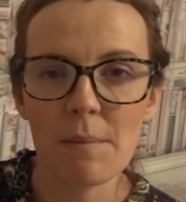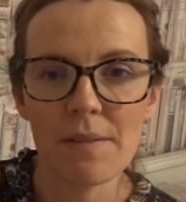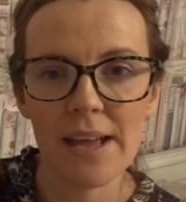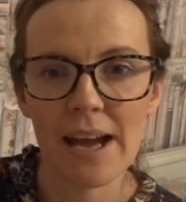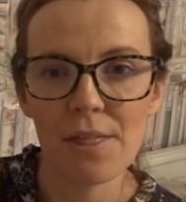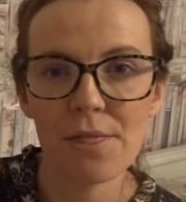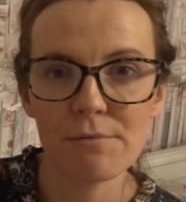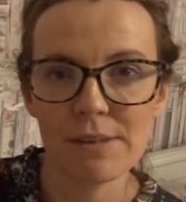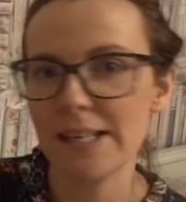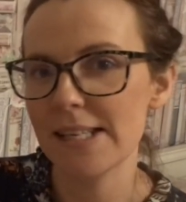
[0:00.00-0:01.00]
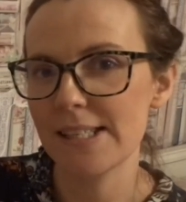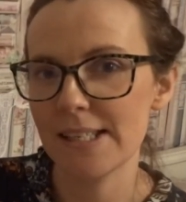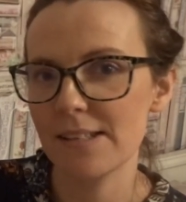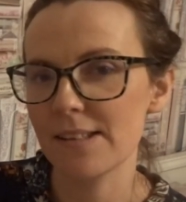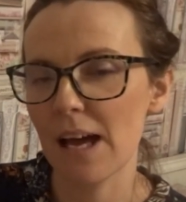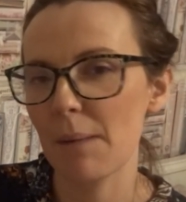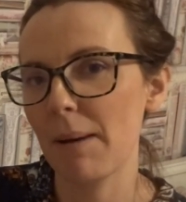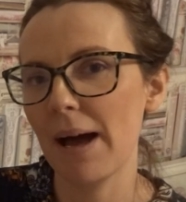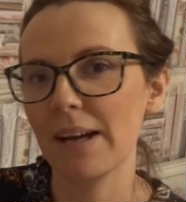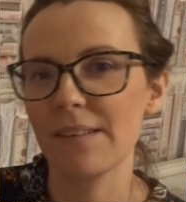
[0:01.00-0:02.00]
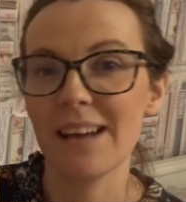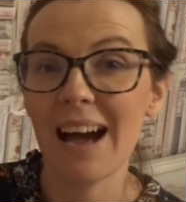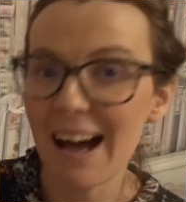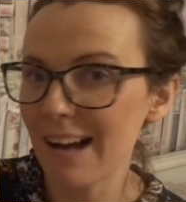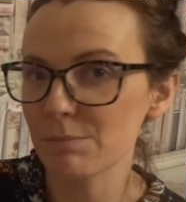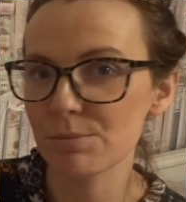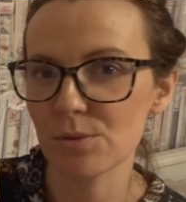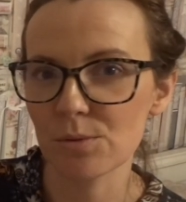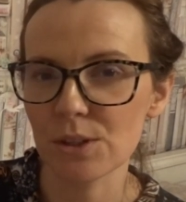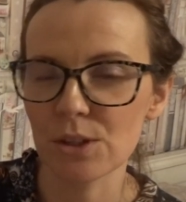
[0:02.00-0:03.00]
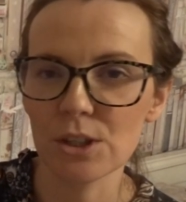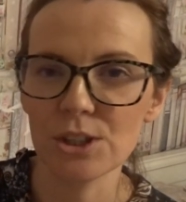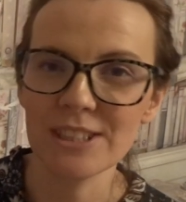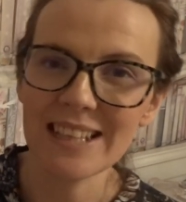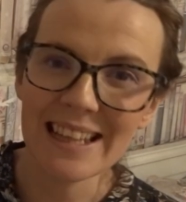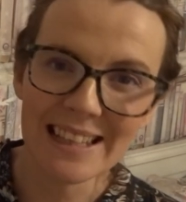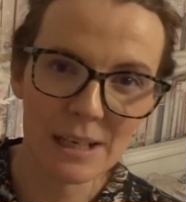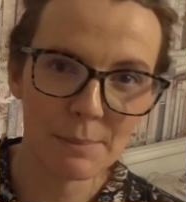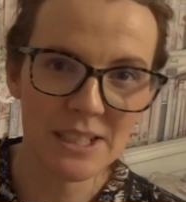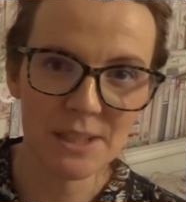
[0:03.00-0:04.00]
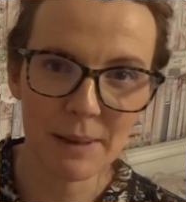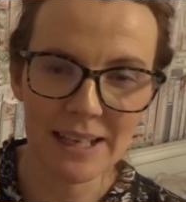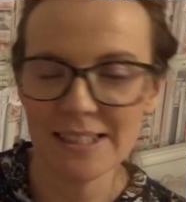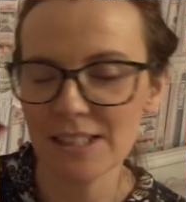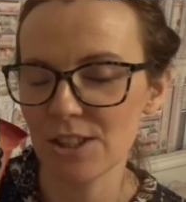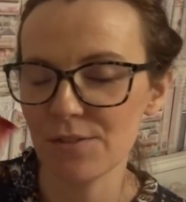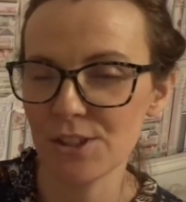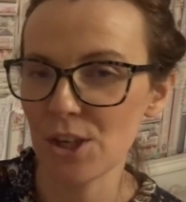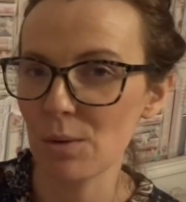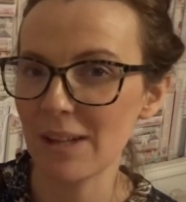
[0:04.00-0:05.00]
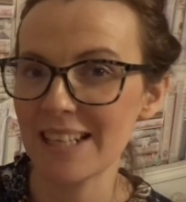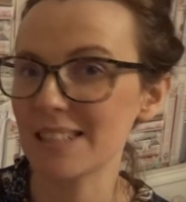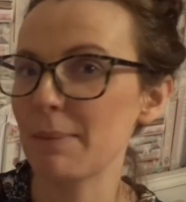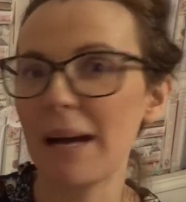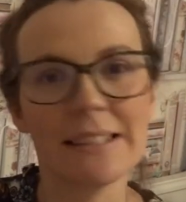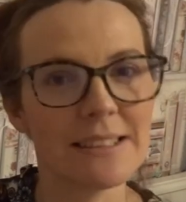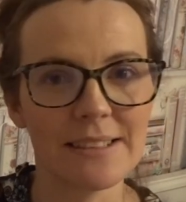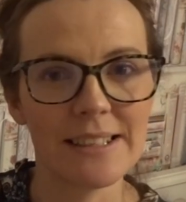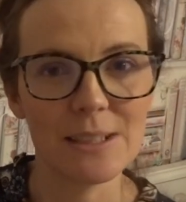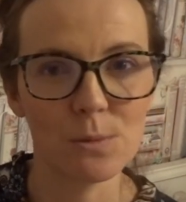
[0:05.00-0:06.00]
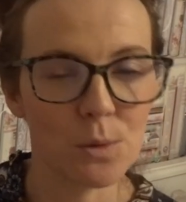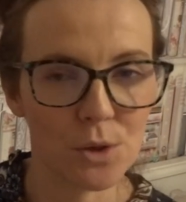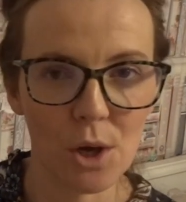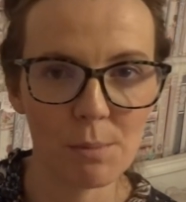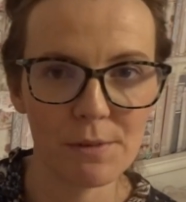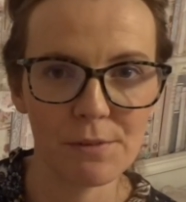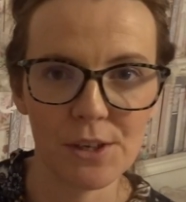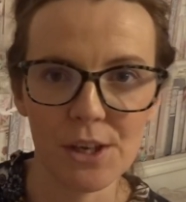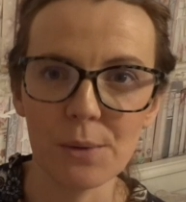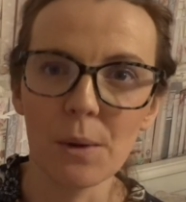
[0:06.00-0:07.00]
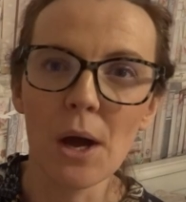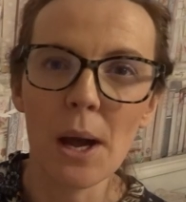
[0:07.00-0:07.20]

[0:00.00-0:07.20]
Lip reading: They are 3 sins a bag. They're absolutely gorgeous. A little bit spicy, so if you don't like spice, then these will not be for you.